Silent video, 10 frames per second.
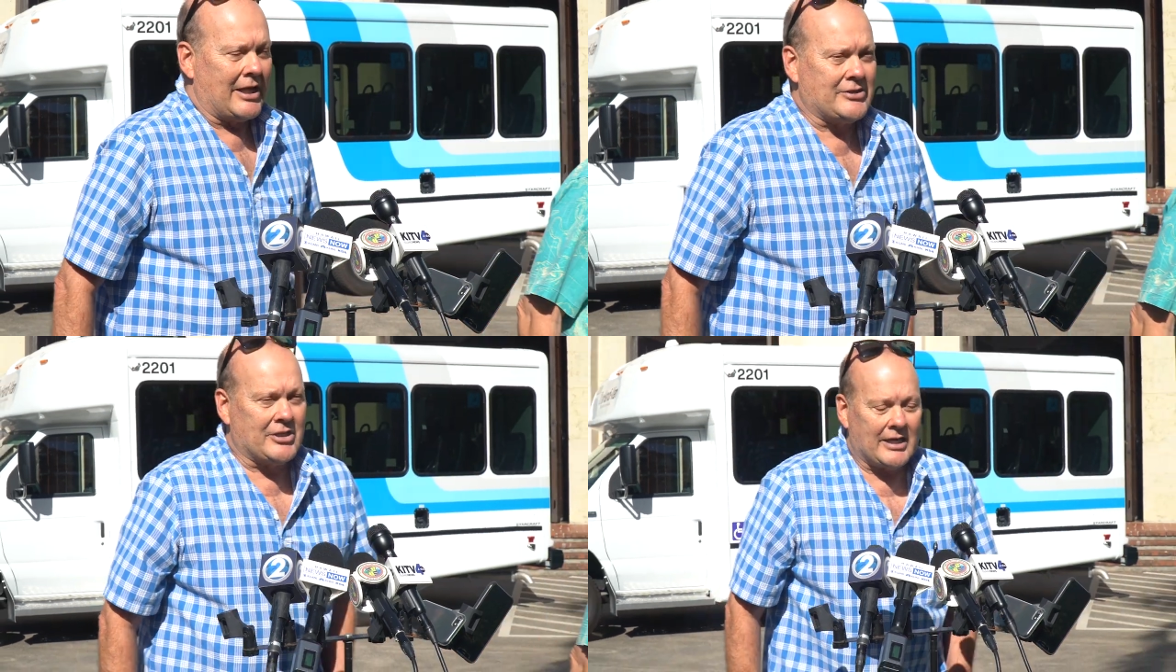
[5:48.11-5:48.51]

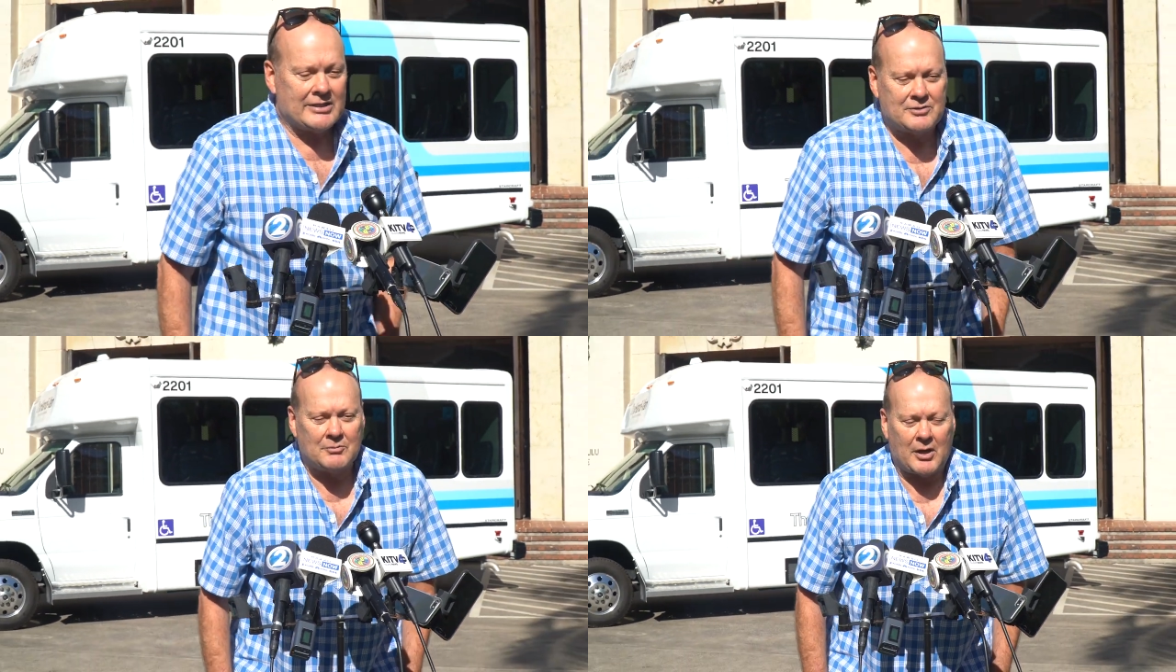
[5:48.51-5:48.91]
Thanks, you
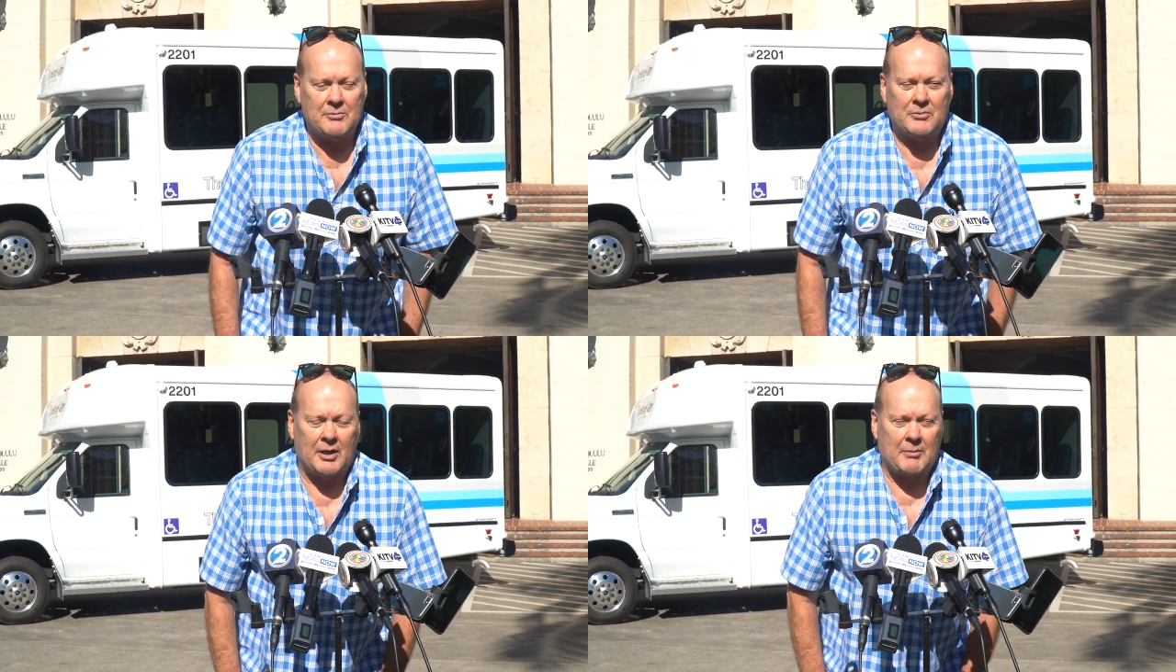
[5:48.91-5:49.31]
guys.
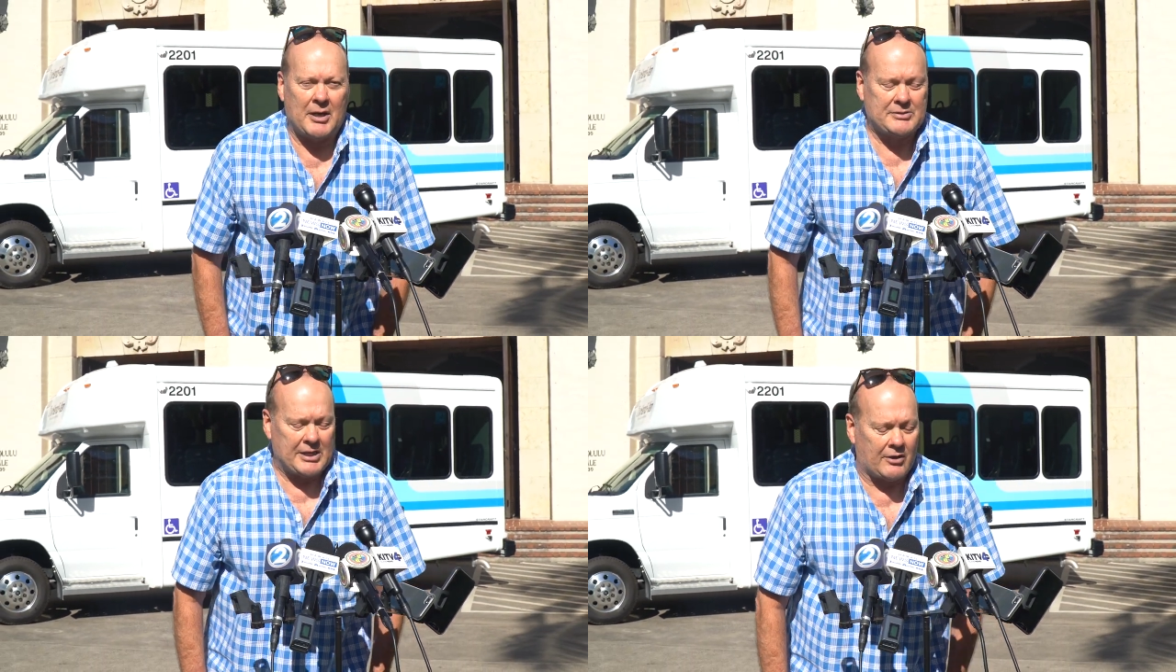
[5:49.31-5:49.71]
My name
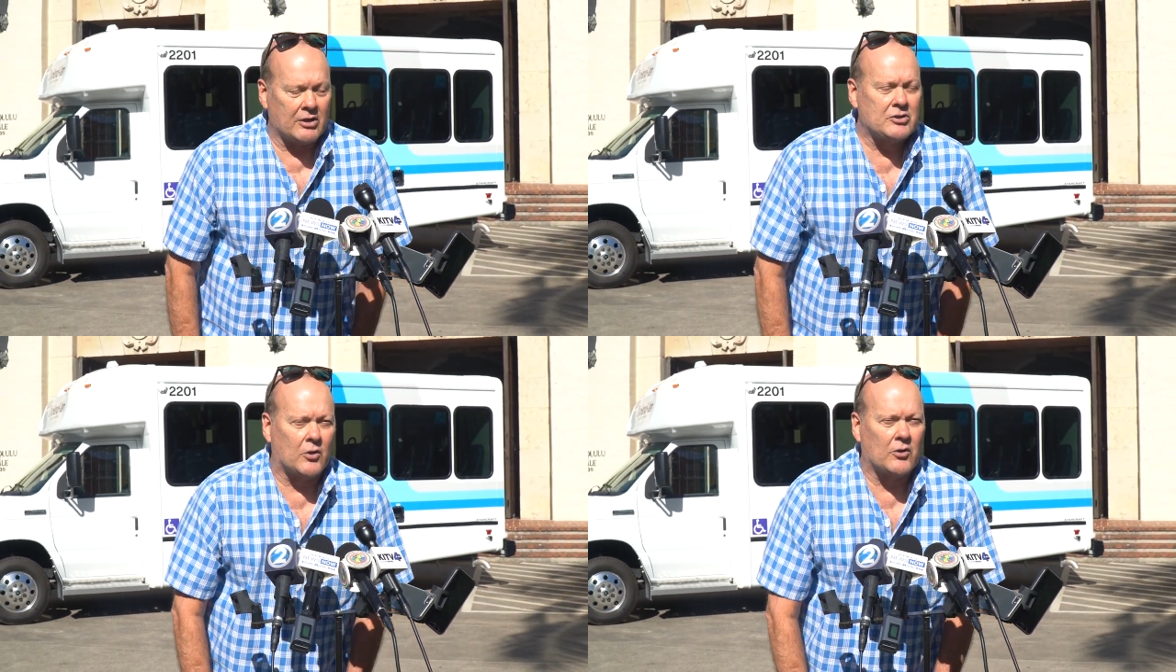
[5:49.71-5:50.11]
is
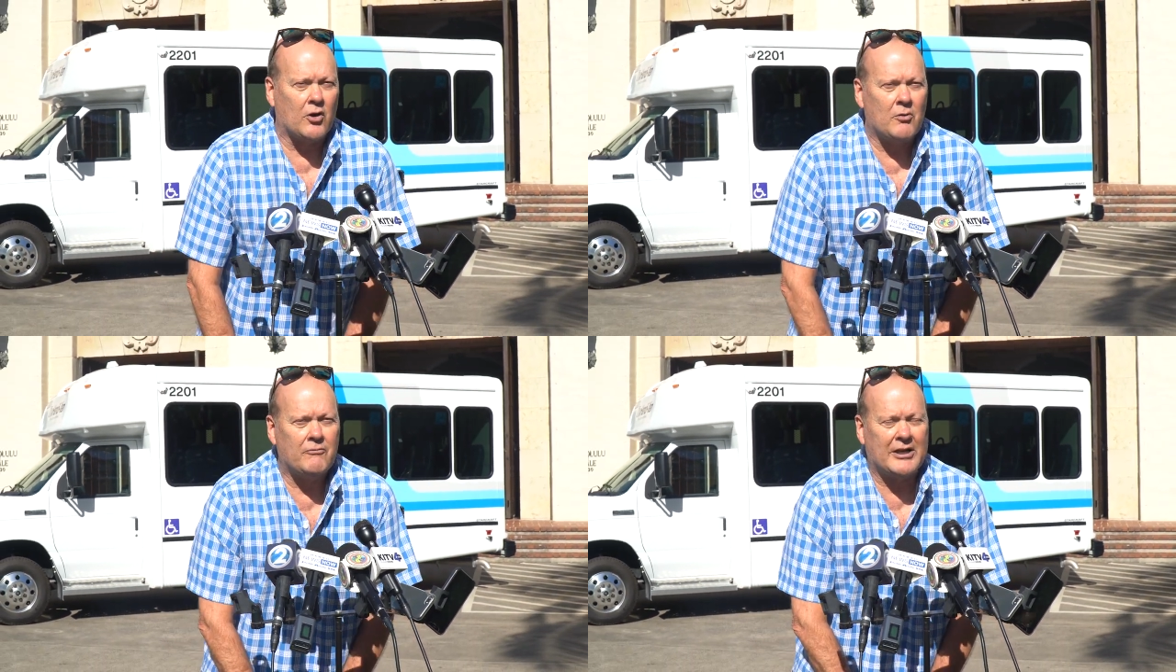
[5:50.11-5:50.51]
Eric
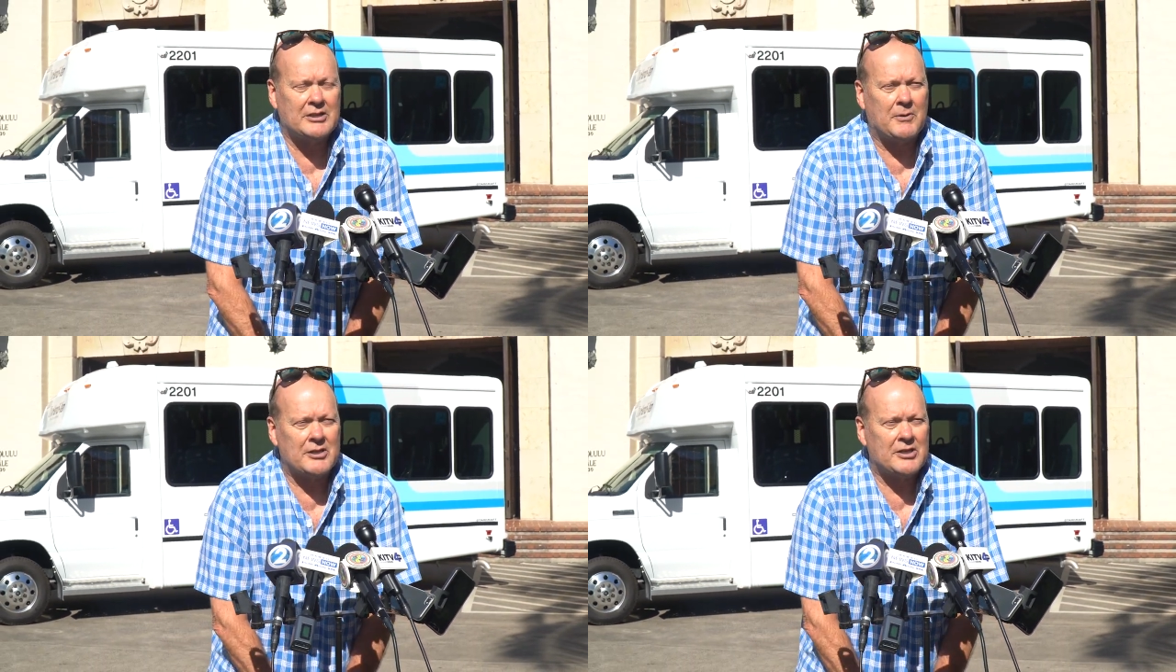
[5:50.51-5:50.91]
Soderholm,
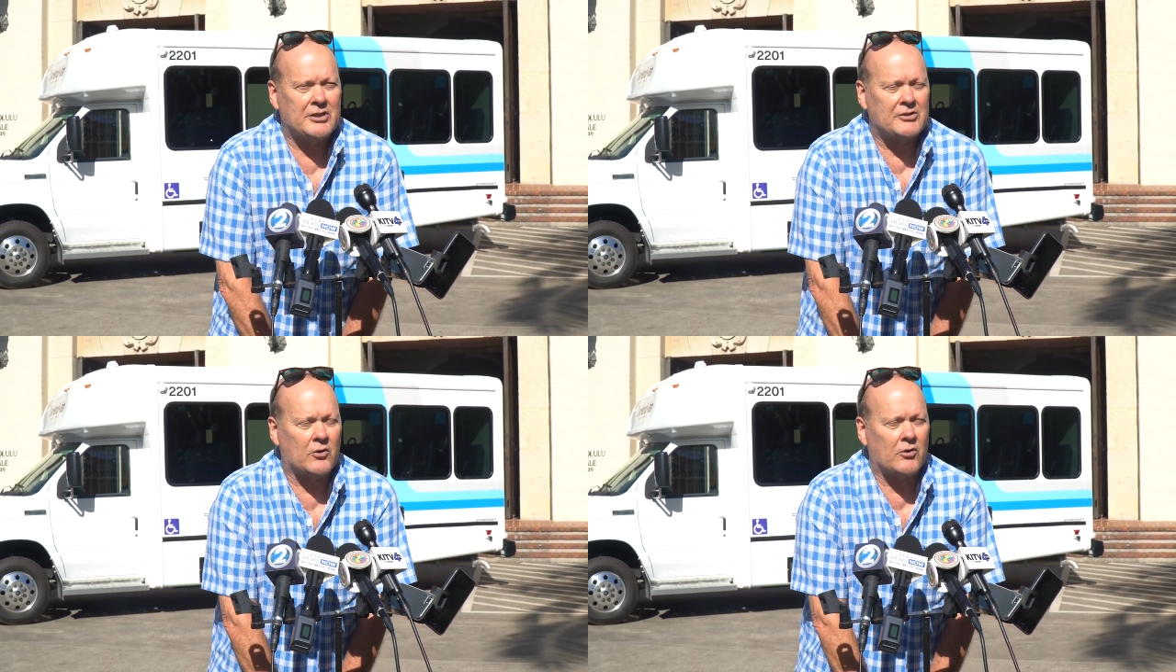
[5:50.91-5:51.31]
Vice
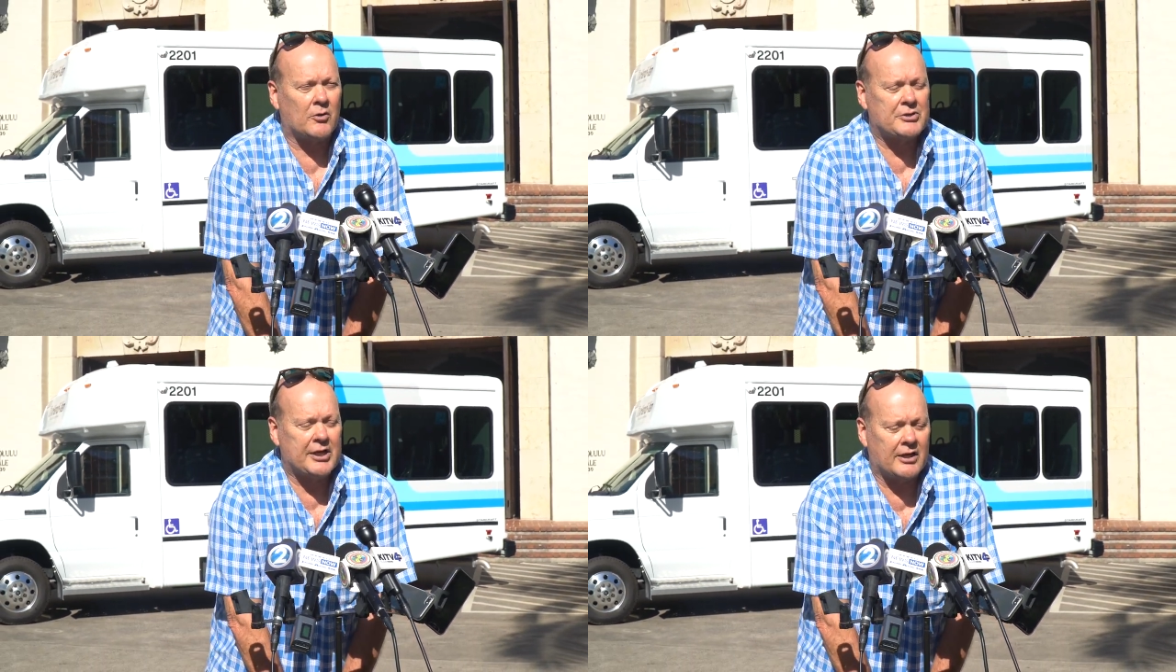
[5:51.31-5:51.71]
President of
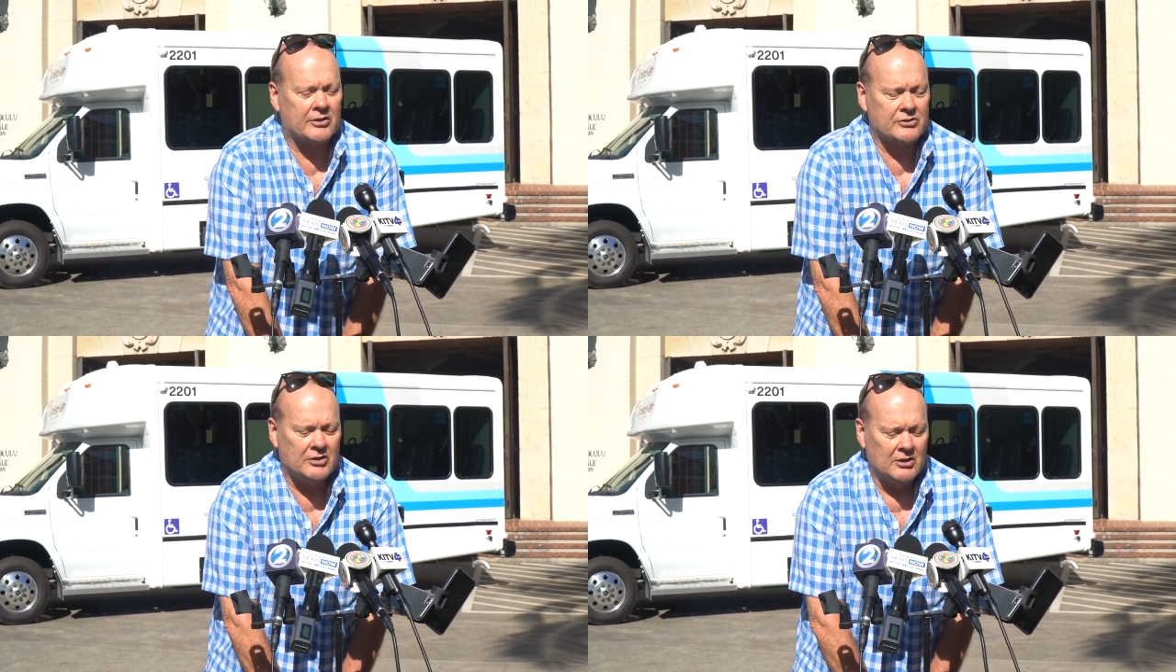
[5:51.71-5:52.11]
Soderholm
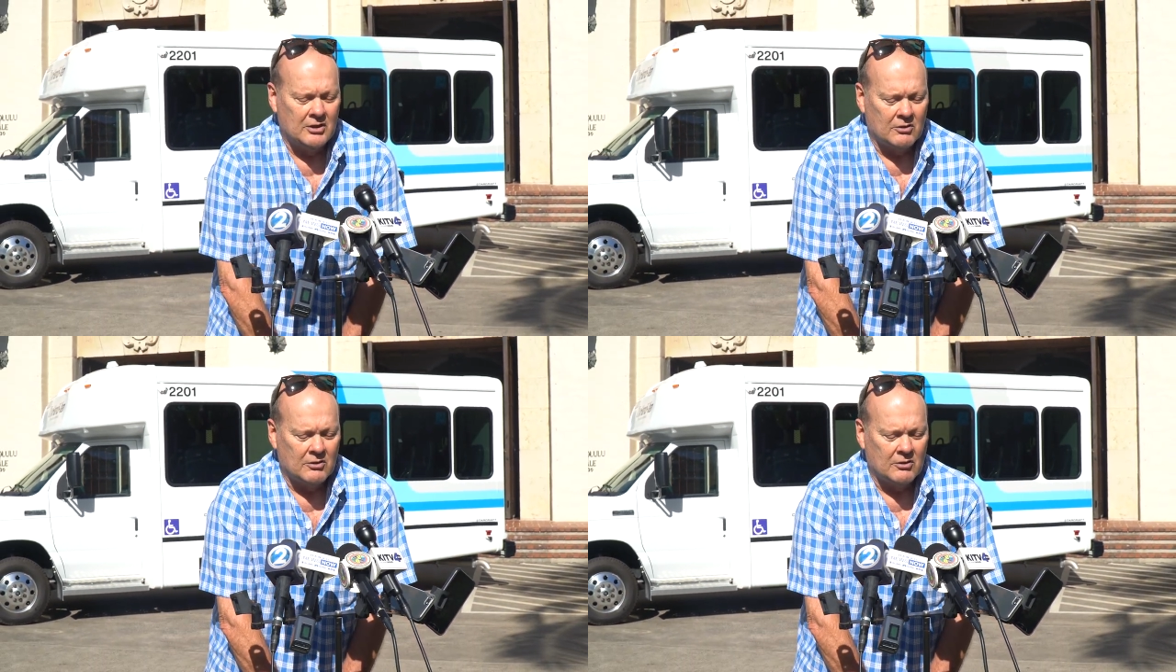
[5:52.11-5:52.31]
Sales.